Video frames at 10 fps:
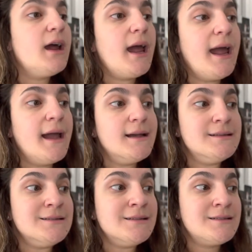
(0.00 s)

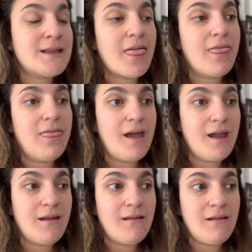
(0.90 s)
And
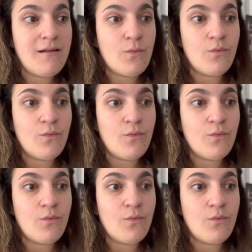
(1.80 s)
then